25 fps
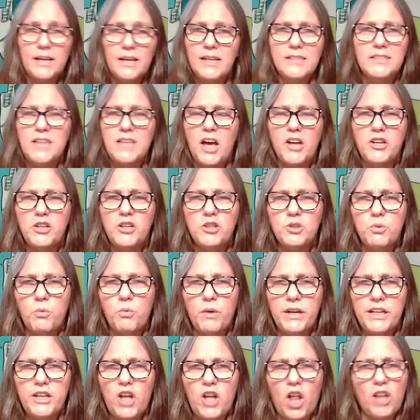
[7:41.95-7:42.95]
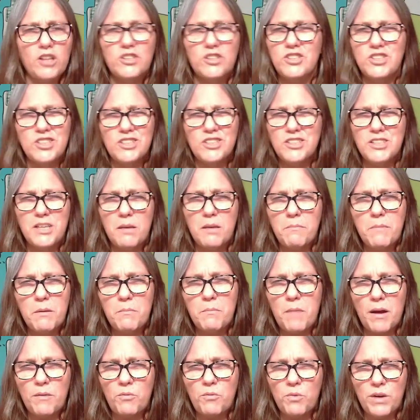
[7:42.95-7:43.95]
It's under $20. Just give me
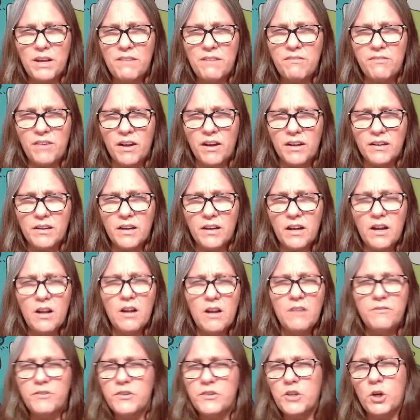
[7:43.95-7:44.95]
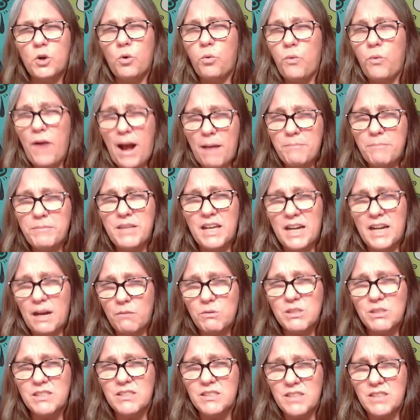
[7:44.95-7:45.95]
my refund for the crap that I
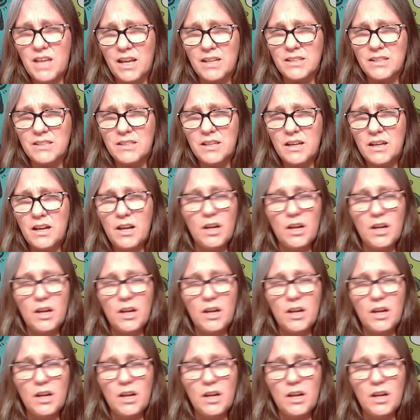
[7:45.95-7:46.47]
was sent.